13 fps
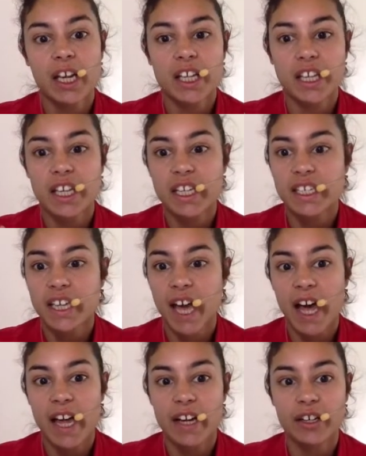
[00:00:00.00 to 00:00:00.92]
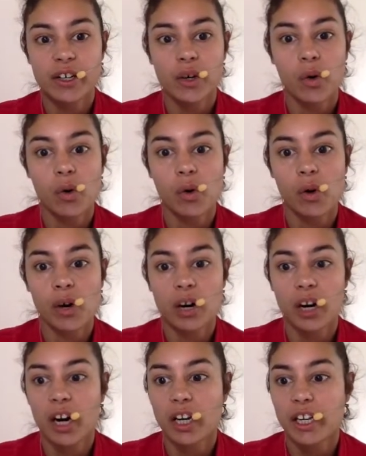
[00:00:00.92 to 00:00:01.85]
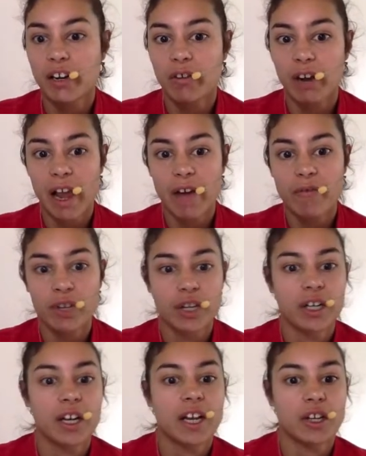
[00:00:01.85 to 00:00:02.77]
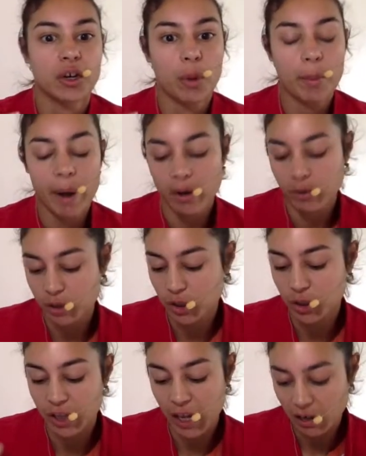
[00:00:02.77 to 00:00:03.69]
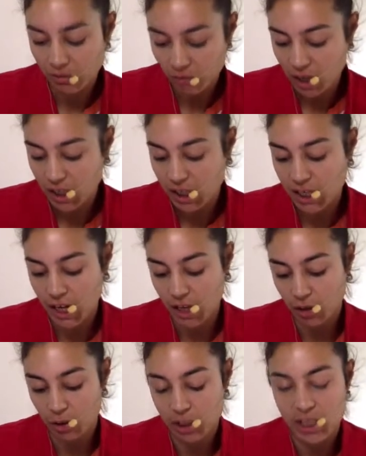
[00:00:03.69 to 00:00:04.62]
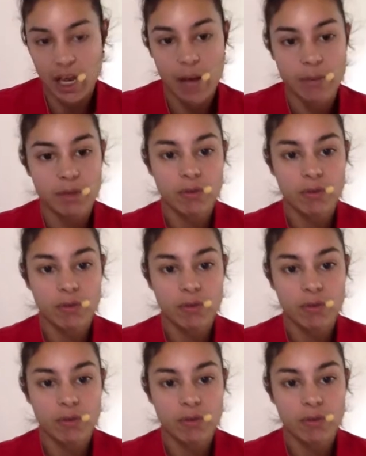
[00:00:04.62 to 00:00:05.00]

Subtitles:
year 10 or year 11 and you're getting ready to take your exams.